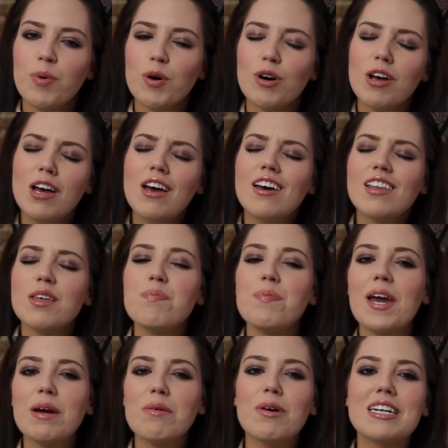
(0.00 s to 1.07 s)
but the
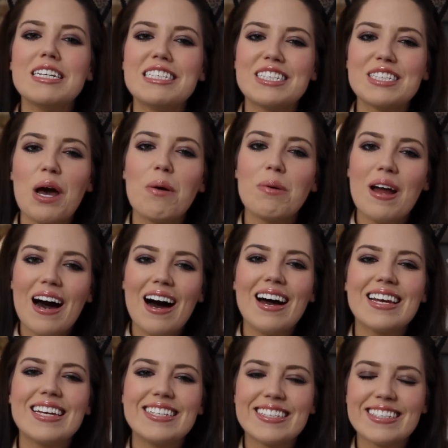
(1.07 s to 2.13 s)
pink one is so
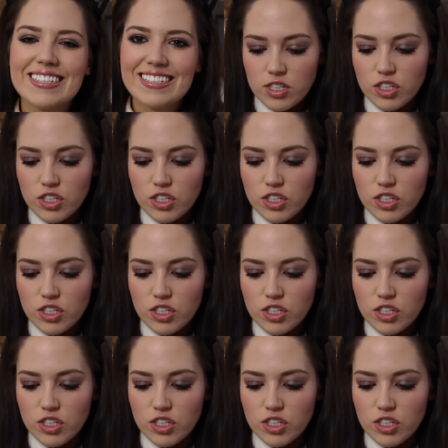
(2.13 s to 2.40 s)
nice.